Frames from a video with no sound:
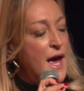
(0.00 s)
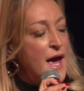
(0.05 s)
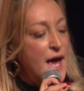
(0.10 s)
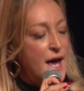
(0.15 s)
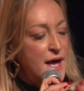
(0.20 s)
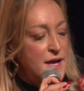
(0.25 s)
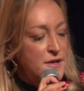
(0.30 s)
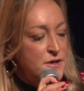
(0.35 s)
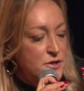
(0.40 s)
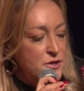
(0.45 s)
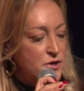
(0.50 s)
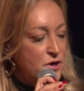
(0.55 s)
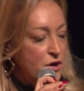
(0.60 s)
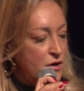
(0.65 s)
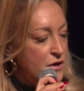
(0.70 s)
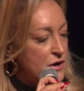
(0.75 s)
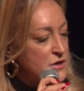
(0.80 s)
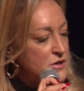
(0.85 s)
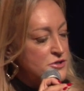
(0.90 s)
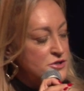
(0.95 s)
And
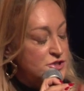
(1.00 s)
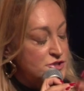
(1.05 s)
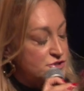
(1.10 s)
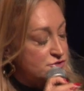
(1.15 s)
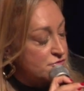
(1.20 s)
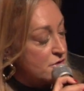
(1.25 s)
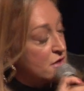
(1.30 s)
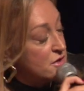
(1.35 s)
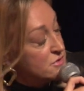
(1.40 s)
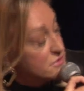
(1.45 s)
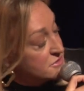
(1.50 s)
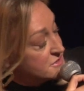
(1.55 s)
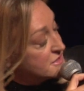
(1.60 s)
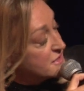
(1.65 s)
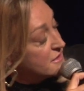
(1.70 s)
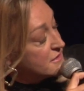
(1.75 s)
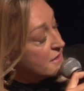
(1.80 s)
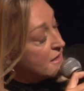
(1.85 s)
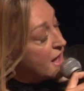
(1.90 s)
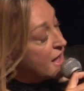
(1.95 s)
Carter struggles
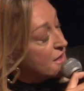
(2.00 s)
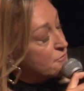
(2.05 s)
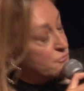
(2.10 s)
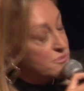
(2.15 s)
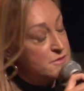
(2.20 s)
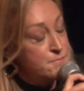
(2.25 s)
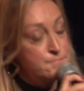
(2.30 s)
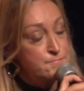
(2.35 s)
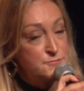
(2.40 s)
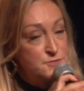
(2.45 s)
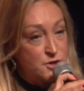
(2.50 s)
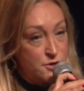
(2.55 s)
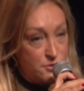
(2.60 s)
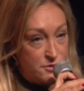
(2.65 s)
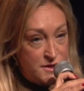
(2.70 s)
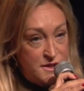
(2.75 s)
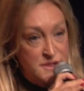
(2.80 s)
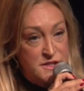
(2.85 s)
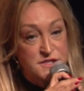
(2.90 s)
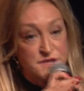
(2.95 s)
a lot with
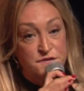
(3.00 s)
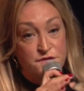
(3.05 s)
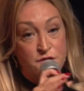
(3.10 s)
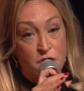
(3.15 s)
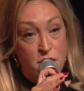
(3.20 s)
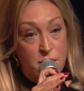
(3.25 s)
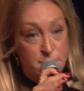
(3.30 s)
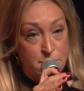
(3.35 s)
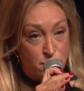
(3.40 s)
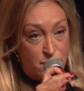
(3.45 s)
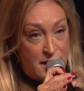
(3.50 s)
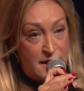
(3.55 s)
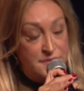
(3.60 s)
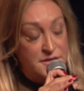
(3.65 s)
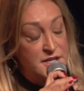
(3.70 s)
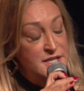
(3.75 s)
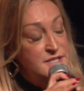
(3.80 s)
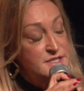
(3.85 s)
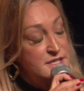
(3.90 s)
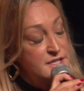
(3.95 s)
turning this farm around
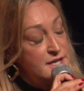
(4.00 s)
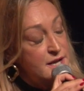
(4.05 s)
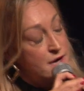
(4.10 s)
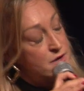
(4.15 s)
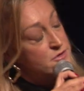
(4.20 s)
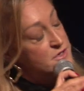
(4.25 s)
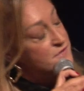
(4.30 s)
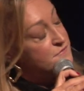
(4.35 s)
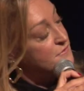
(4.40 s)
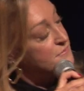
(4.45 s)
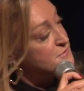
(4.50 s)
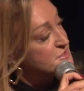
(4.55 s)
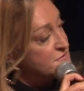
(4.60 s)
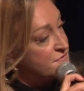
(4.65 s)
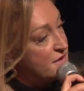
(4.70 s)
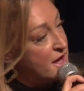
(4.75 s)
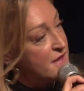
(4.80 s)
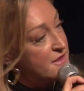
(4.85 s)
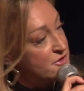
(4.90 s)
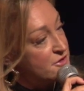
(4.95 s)
that he's inherited from his
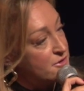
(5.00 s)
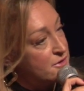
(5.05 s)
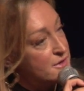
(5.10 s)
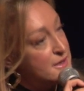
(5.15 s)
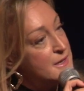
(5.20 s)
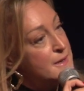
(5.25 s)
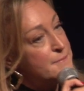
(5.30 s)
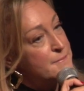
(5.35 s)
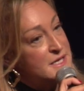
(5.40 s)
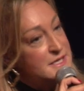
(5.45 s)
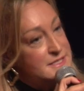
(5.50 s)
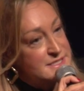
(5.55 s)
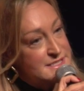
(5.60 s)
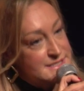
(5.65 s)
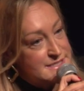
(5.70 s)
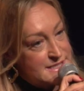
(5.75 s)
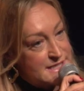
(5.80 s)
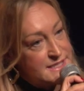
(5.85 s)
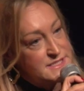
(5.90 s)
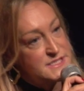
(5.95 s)
father, because it's
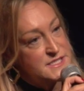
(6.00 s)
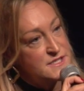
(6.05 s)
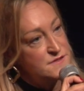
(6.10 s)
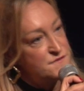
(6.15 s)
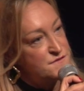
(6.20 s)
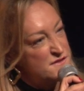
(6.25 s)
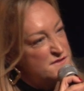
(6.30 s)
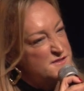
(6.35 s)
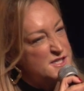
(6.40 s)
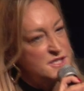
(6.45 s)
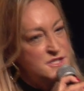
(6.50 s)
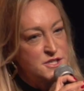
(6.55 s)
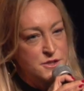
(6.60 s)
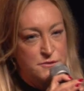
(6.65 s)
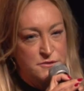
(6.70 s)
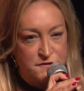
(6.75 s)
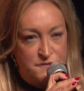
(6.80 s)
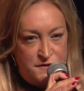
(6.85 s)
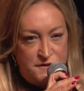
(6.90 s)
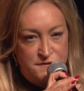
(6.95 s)
1952
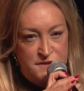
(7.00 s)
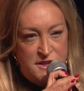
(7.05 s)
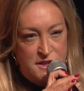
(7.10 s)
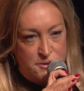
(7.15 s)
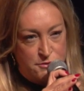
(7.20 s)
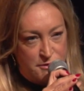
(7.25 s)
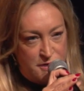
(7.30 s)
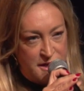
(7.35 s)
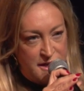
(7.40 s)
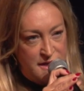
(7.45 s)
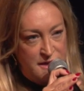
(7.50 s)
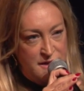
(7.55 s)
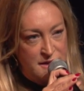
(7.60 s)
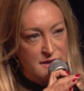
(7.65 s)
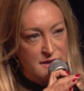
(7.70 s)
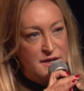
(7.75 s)
and 53.